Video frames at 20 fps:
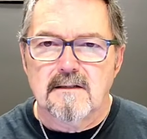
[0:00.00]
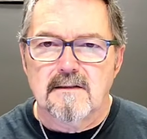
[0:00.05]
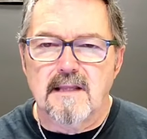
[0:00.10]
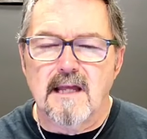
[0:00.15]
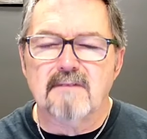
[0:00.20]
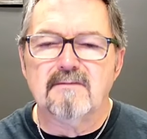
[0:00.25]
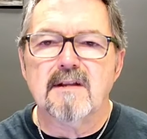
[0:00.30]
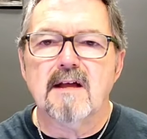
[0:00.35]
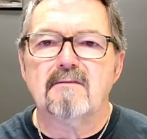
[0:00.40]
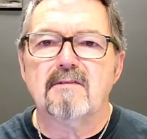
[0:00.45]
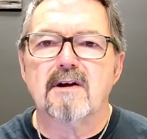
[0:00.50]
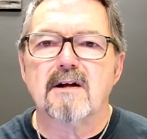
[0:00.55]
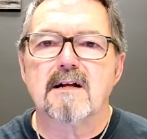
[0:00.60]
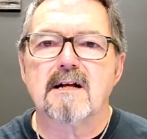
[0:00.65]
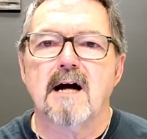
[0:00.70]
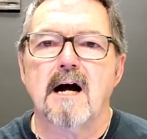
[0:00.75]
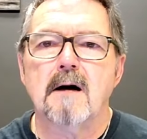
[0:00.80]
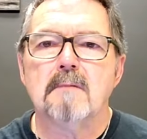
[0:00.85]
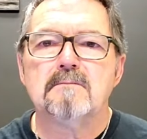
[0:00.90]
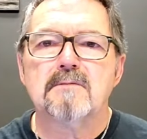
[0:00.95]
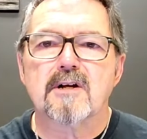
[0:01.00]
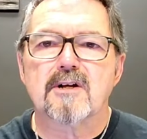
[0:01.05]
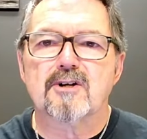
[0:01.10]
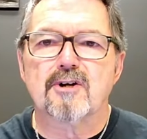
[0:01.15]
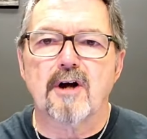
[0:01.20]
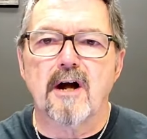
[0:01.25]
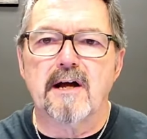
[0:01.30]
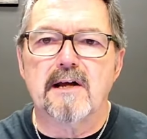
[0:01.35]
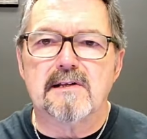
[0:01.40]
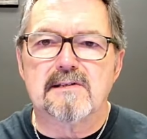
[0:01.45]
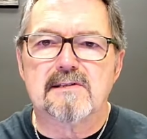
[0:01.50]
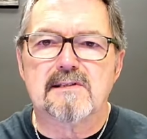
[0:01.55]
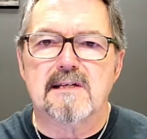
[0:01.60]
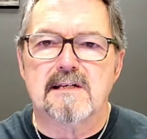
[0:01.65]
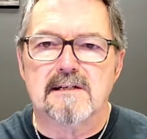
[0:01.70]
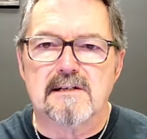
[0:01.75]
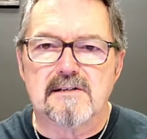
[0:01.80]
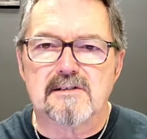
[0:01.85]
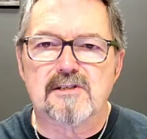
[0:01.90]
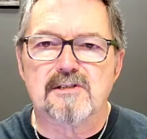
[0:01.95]
They've never come to Christ
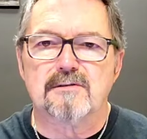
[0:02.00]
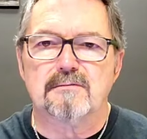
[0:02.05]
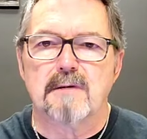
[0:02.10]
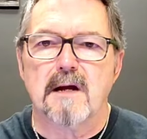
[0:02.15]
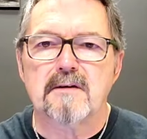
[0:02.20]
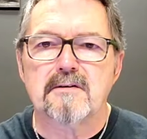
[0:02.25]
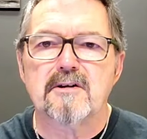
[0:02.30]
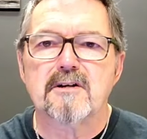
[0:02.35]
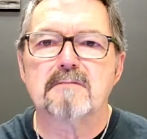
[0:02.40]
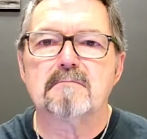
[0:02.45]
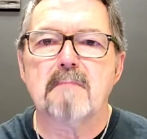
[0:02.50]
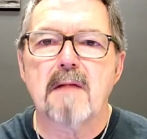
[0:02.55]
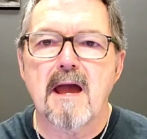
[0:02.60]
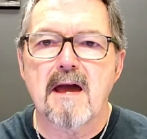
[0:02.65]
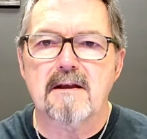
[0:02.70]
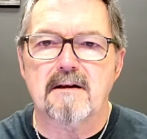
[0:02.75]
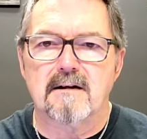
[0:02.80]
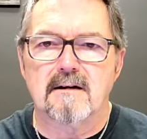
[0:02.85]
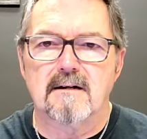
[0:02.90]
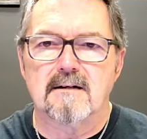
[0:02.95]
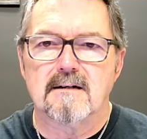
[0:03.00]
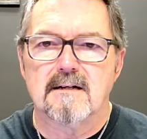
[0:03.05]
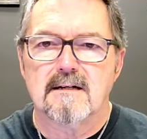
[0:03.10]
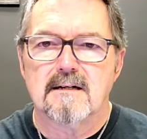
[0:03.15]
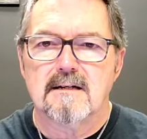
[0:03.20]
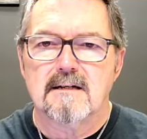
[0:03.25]
in a surrendered manner.